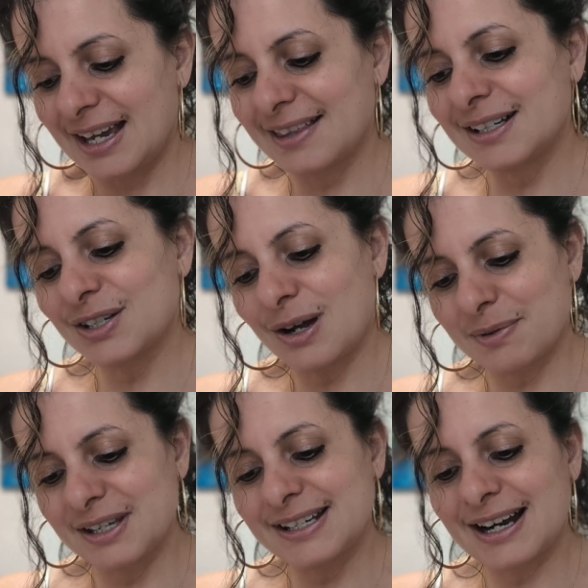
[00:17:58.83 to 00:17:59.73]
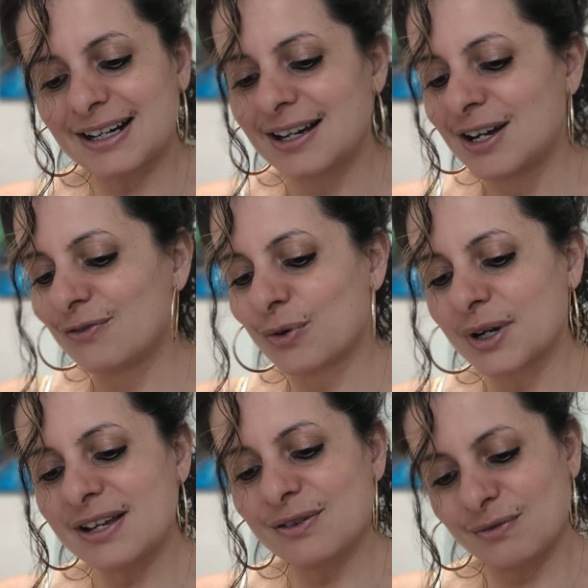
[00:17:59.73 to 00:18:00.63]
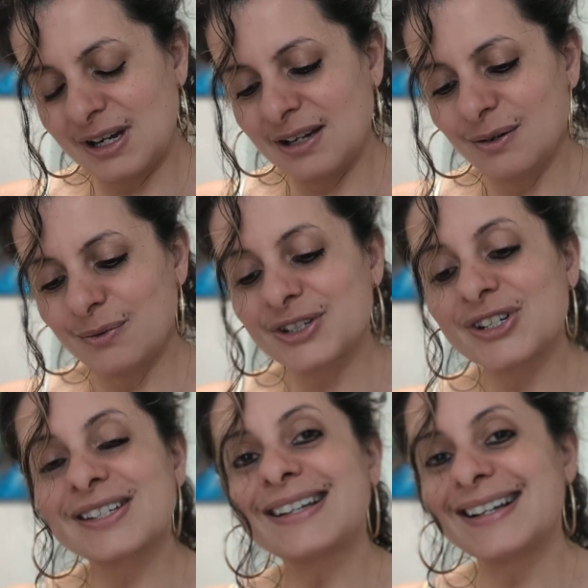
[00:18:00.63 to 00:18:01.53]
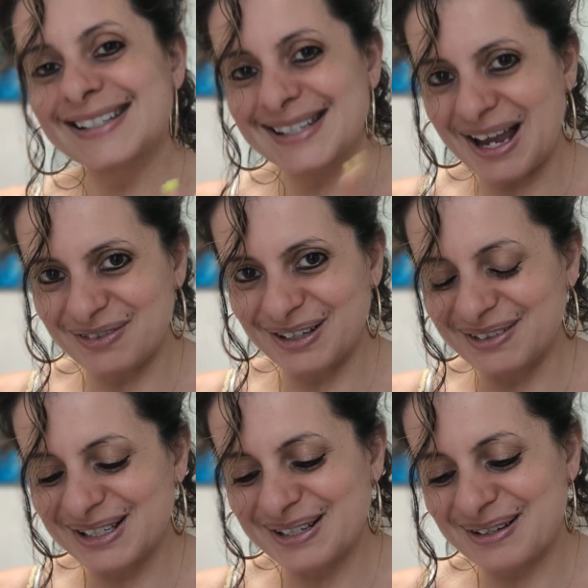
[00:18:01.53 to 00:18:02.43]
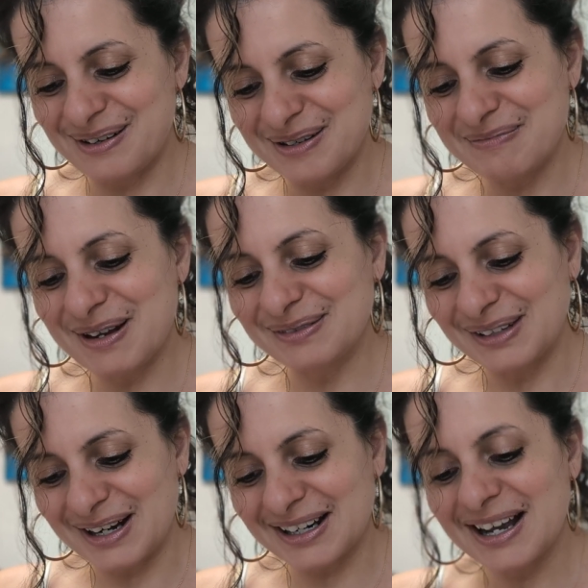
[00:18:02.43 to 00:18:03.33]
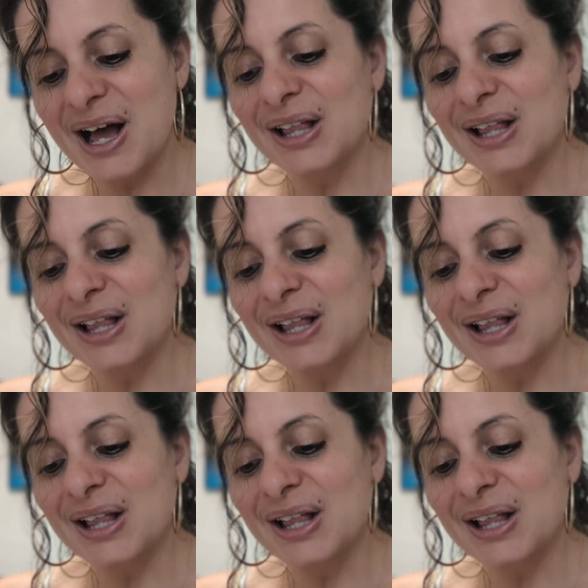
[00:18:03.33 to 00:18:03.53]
and then top of the deck 43 which is a 7 which is all about luck